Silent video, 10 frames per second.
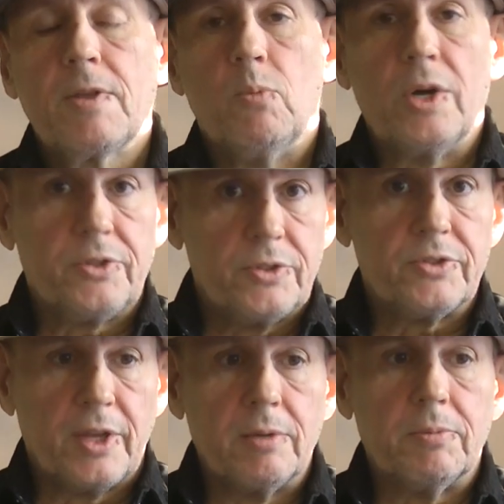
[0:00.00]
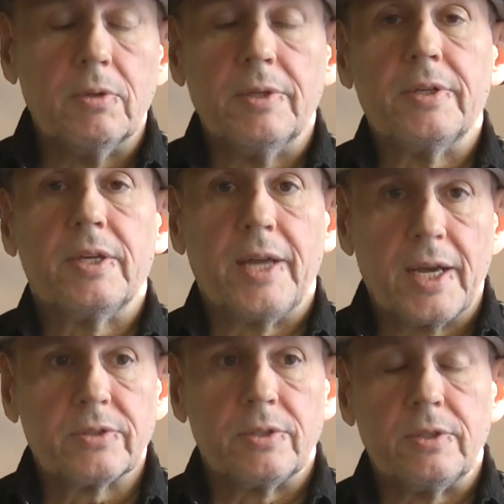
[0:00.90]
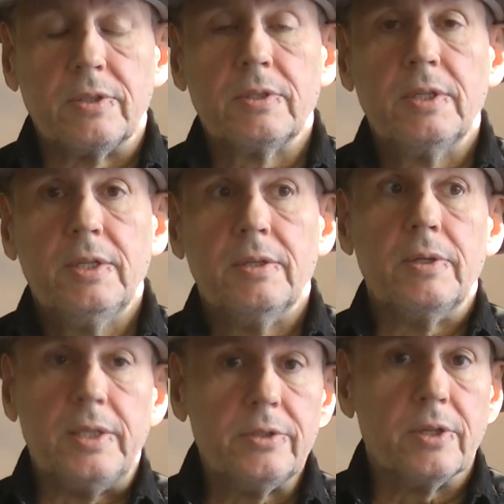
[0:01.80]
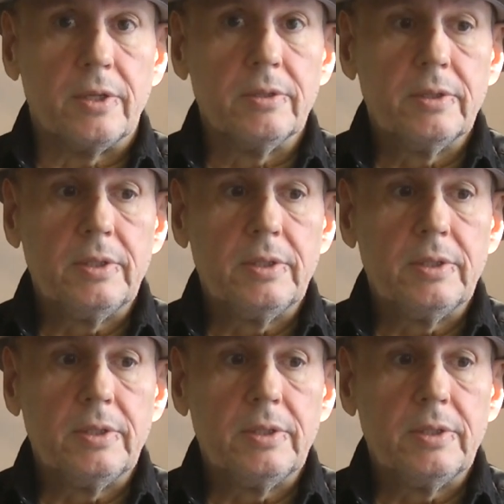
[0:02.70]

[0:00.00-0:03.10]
Once it's stable and they can access it easily,